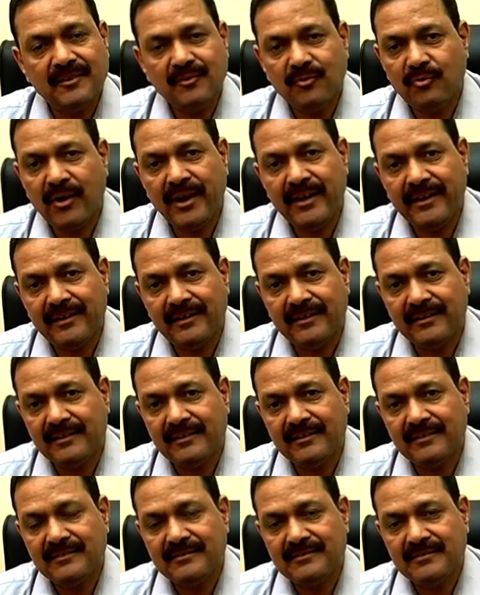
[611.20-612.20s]
Why?
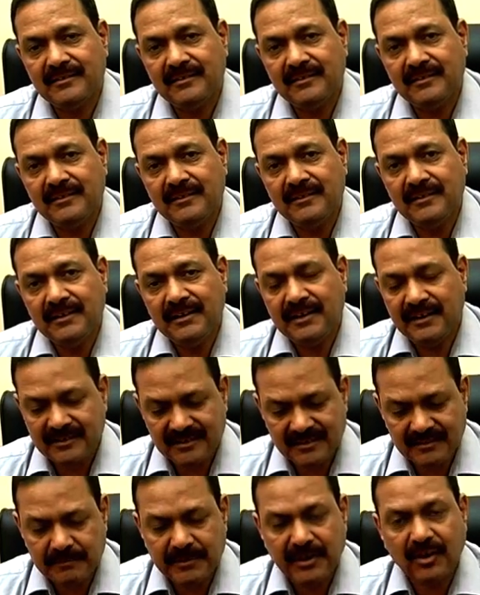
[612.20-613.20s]
It
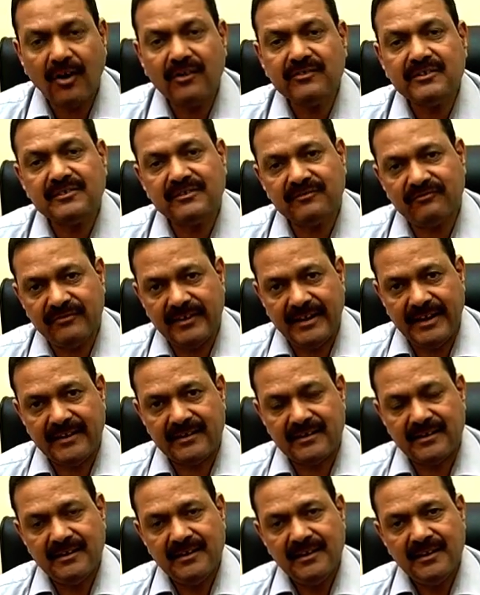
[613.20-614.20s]
is because of the
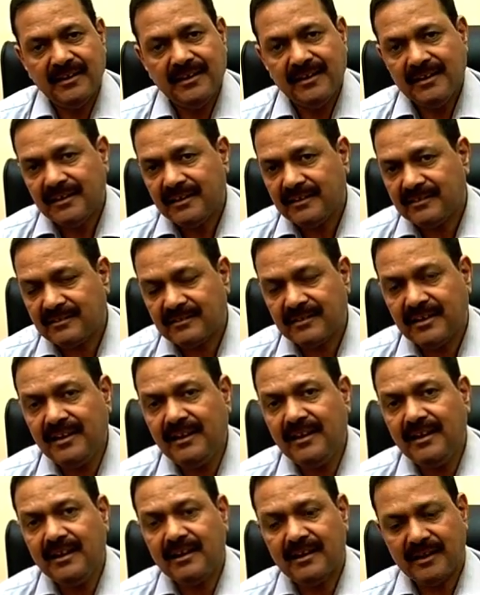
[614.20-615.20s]
fact,
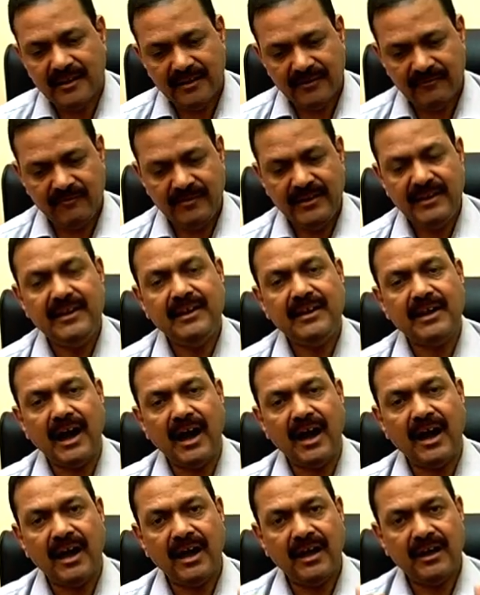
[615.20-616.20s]
still we
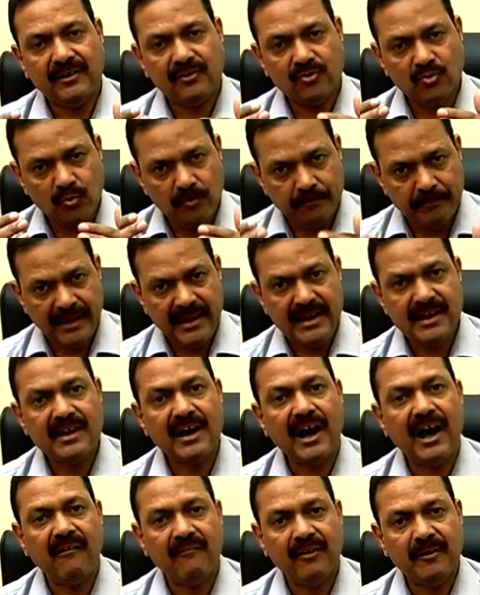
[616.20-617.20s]
are to make
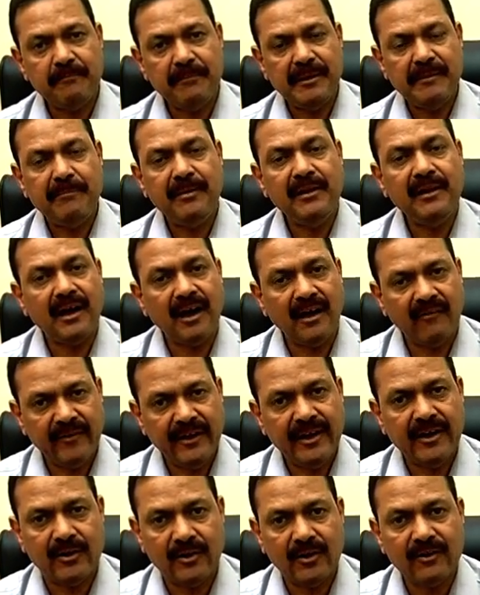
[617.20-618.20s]
our people
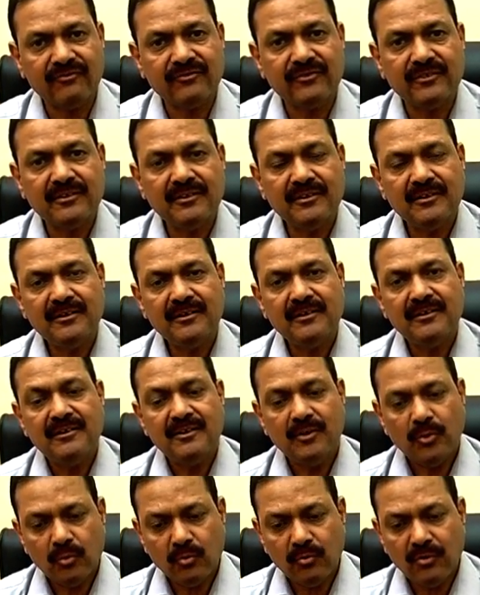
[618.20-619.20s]
aware of
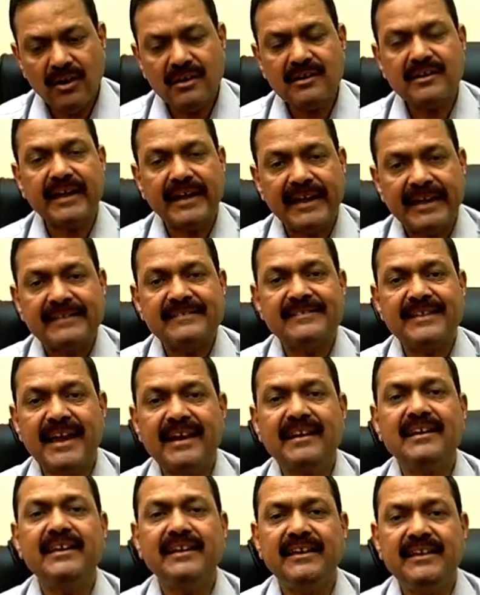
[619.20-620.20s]
what
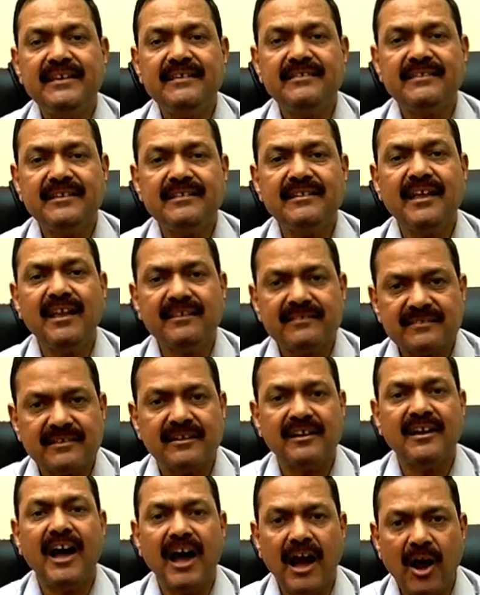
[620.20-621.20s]
exactly is
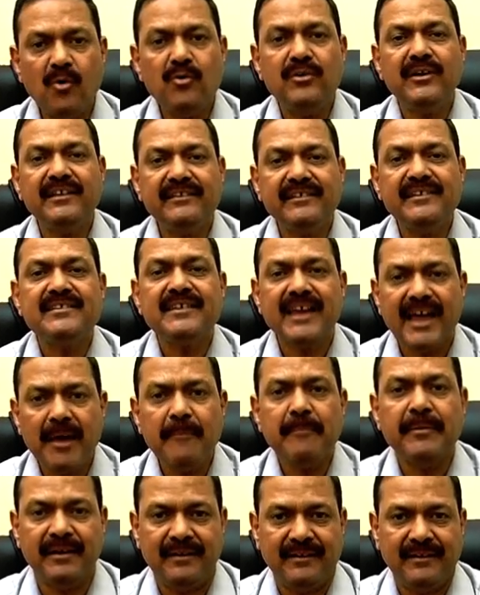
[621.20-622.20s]
disaster, how does it
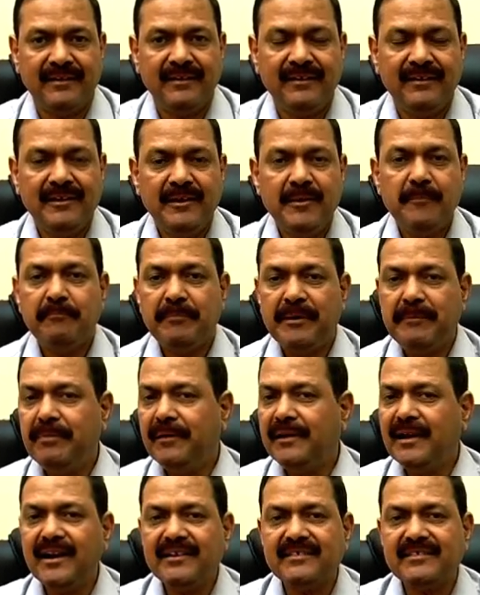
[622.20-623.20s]
happen.
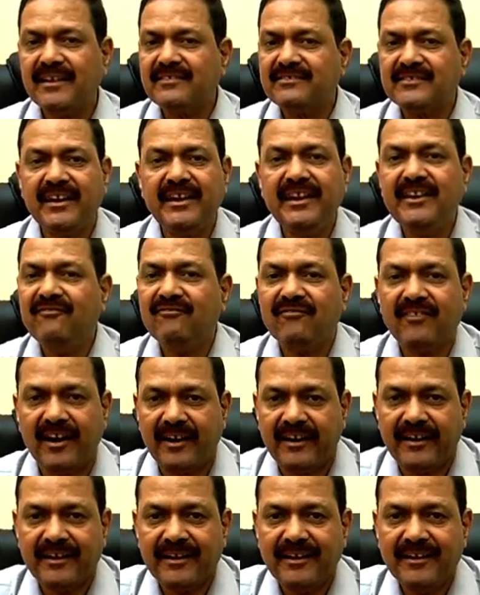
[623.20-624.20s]
People are sustaining
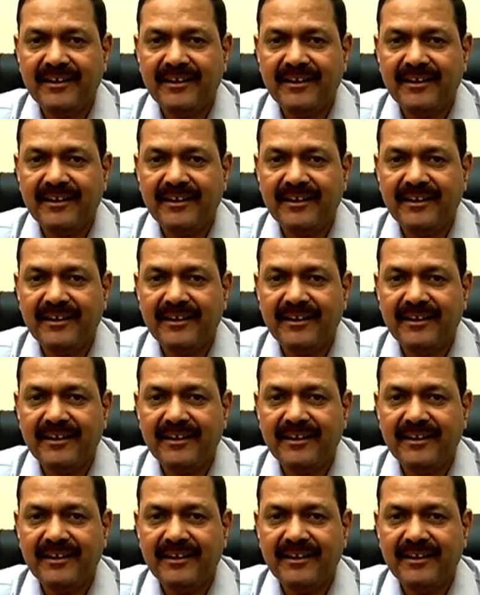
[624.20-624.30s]
flood